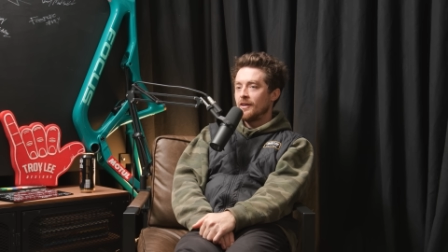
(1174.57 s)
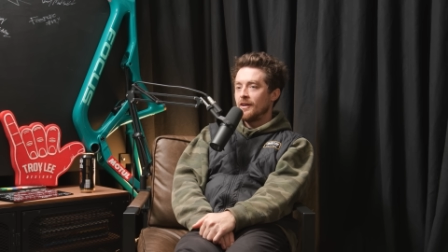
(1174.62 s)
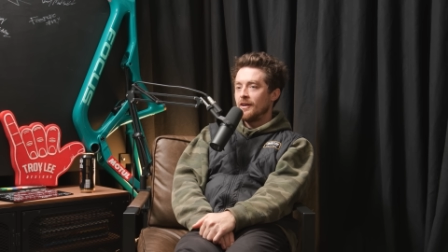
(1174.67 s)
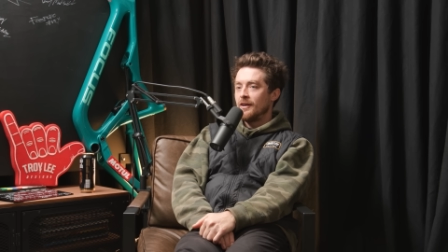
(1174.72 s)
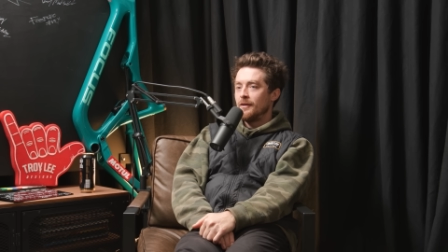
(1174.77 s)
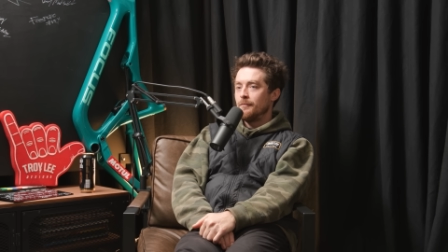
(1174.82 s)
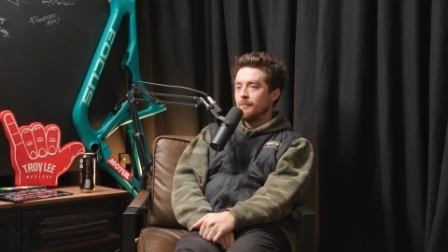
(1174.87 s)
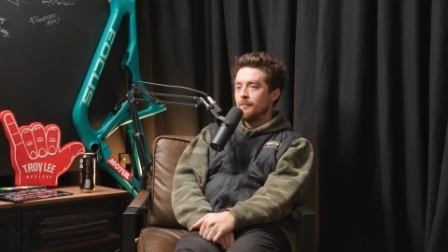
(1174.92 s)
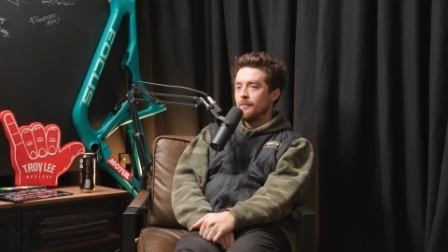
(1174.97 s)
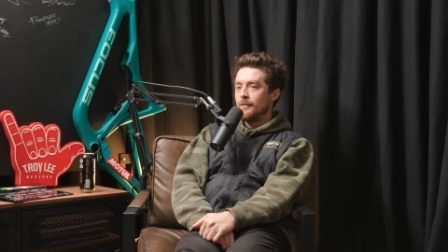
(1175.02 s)

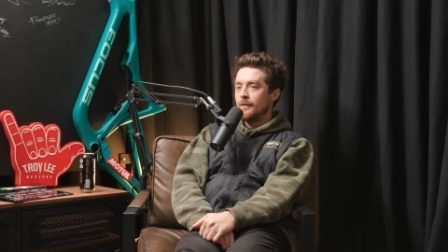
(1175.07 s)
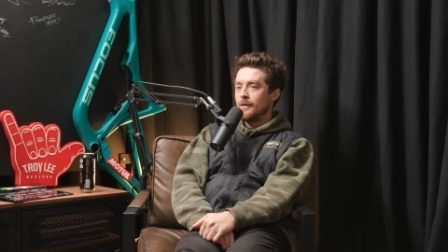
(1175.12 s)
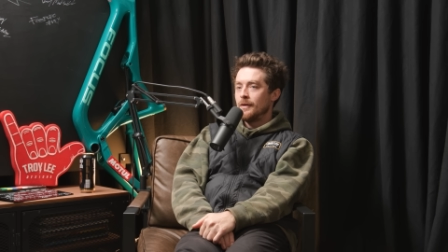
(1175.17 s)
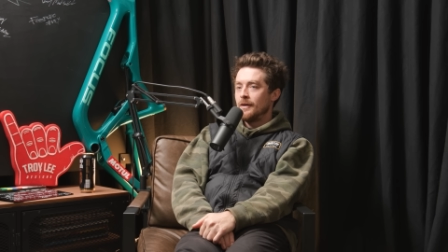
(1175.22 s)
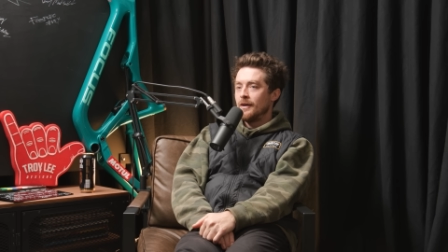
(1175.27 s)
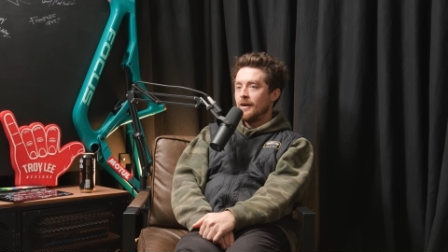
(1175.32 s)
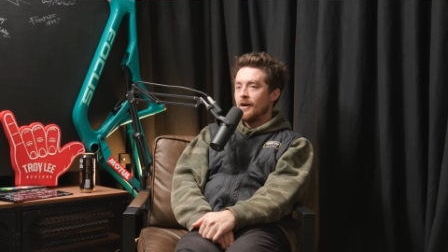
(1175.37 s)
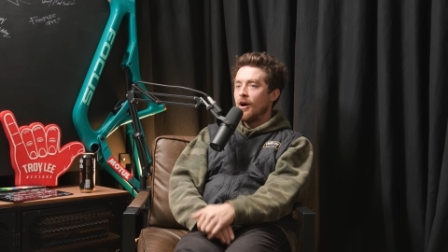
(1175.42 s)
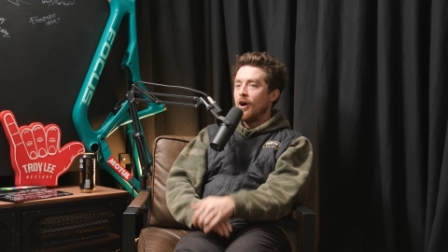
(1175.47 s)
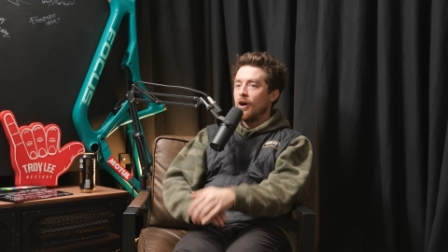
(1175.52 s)

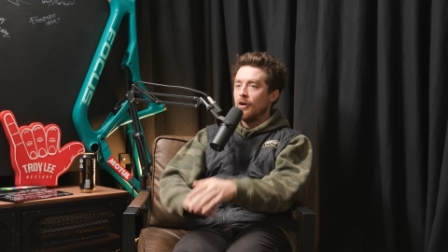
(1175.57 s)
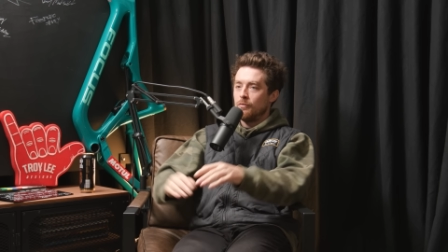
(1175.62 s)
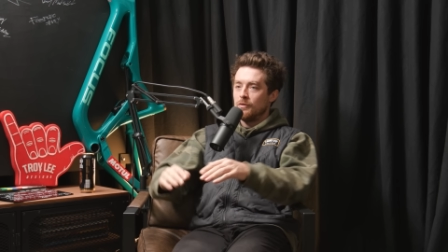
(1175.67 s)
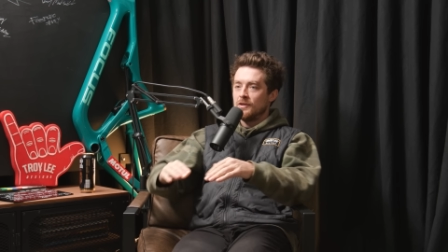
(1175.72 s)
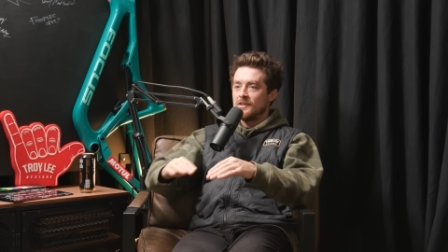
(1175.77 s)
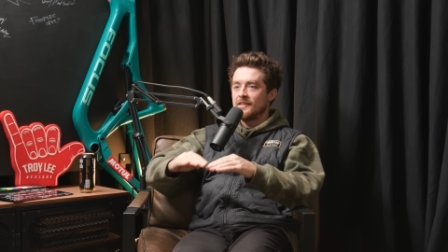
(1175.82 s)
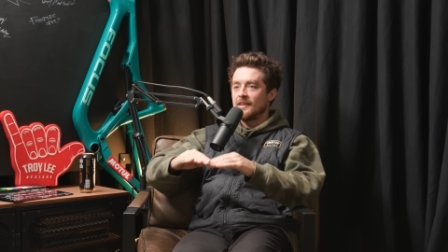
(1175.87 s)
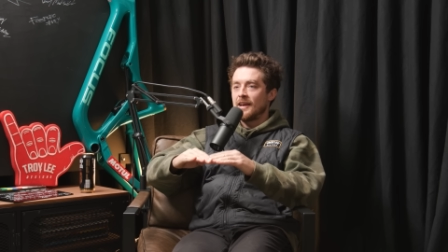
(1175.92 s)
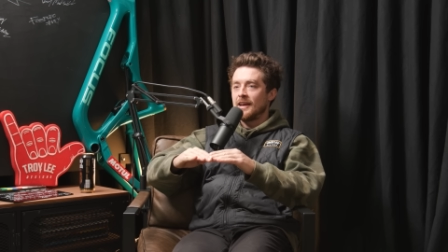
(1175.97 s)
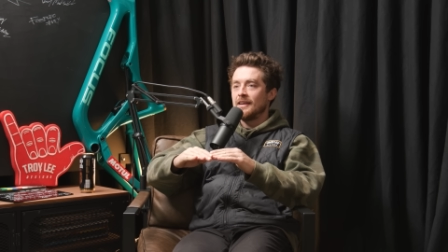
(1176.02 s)
I
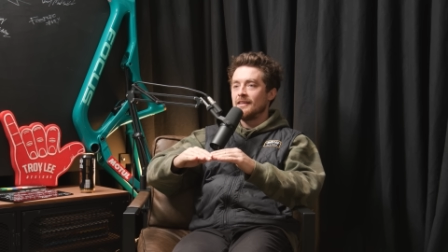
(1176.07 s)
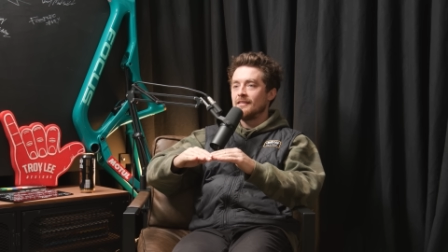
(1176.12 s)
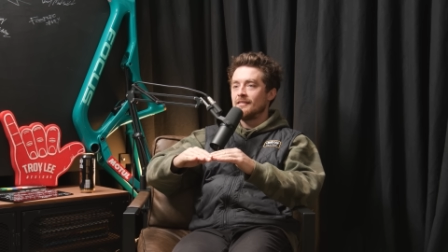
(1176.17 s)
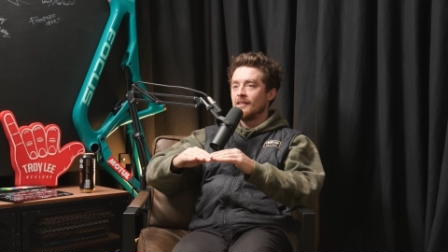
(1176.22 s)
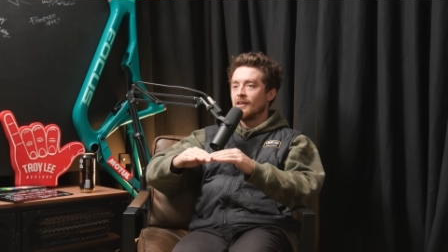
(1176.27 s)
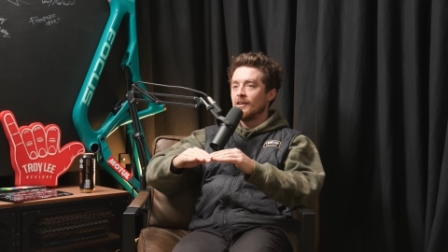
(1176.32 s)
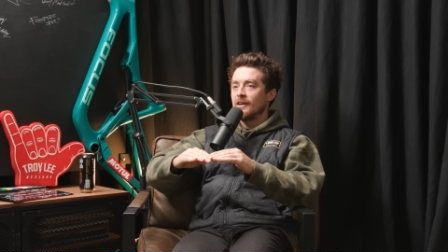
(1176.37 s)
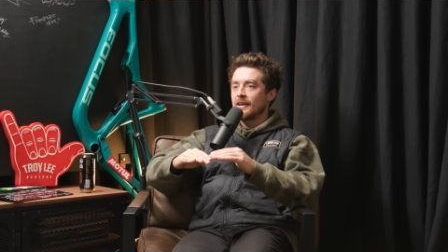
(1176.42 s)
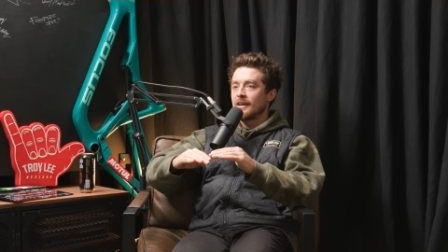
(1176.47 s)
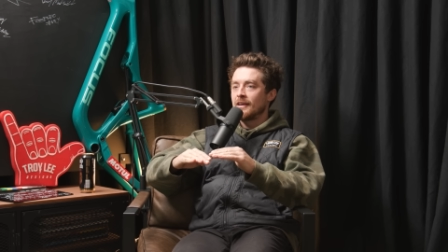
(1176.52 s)
would say is
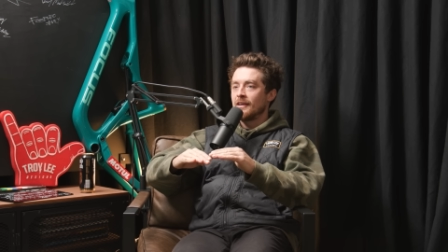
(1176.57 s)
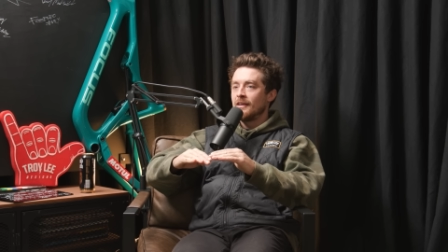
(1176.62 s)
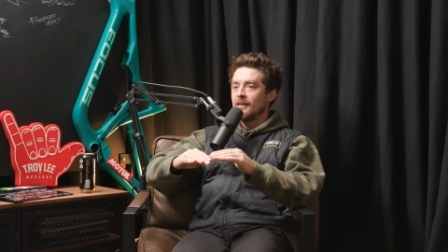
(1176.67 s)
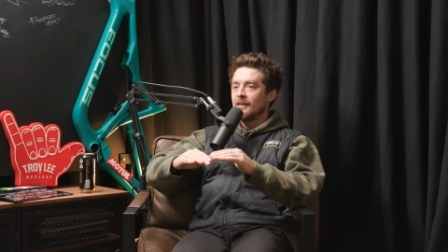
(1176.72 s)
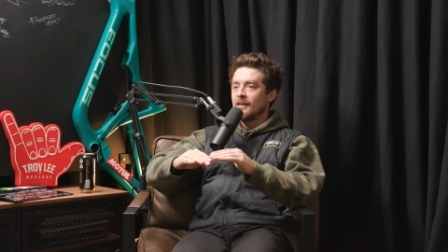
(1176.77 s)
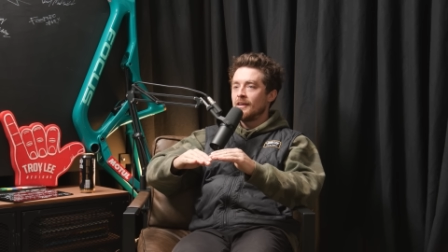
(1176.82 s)
like,